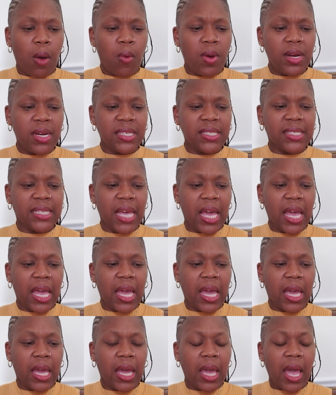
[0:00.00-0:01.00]
want to
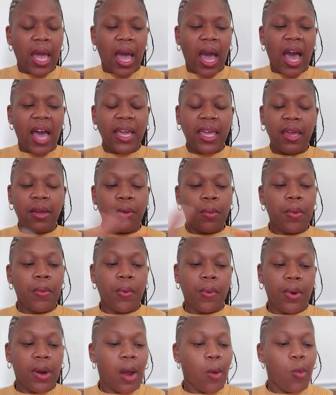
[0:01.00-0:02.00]
say, I can't
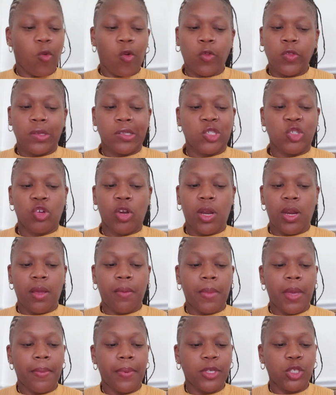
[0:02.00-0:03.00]
remember when I wrote this training,
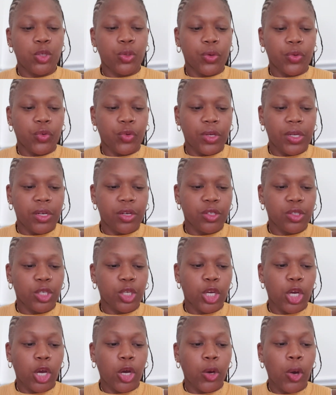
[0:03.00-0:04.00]
maybe 2 or 3 years
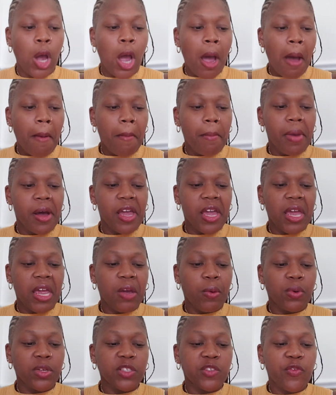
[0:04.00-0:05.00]
ago, but
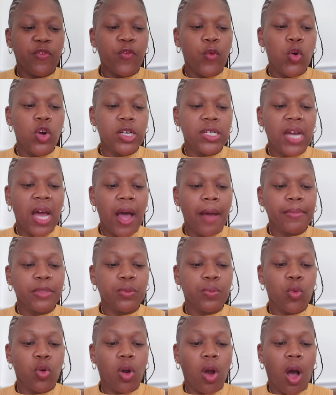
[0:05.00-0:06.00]
it was 4 times
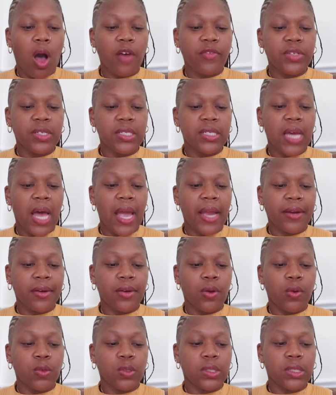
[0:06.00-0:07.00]
more often
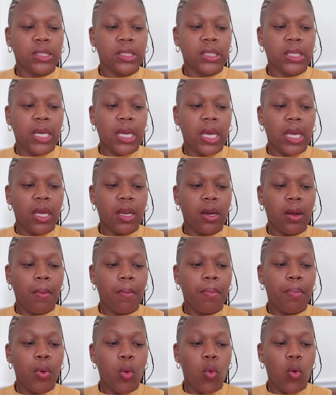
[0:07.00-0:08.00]
diagnosed in
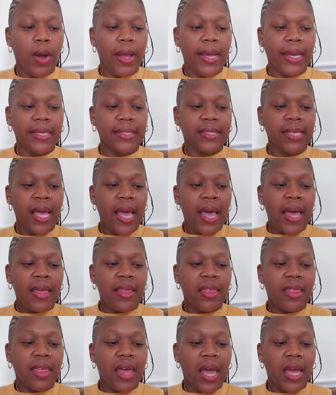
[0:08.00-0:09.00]
boys
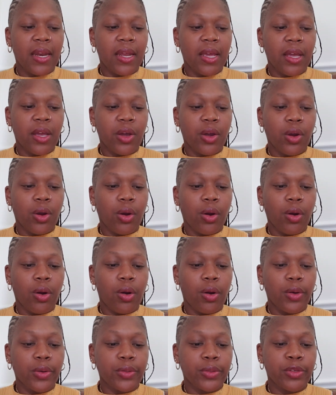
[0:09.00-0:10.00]
than in
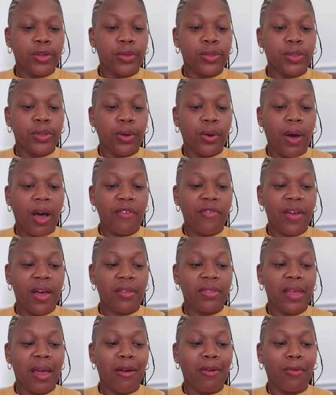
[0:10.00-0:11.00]
girls. So I
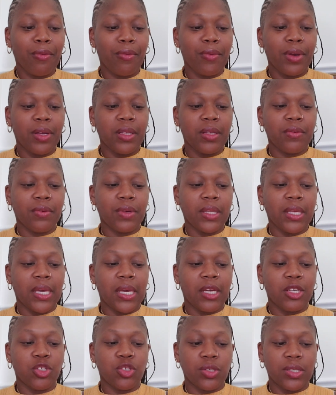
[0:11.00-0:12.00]
found that really, really
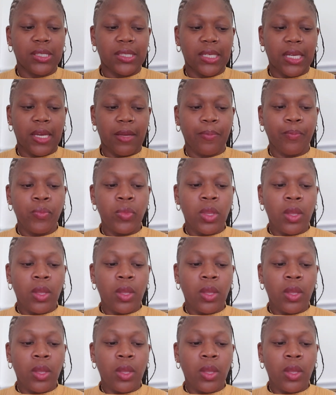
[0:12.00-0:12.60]
interesting.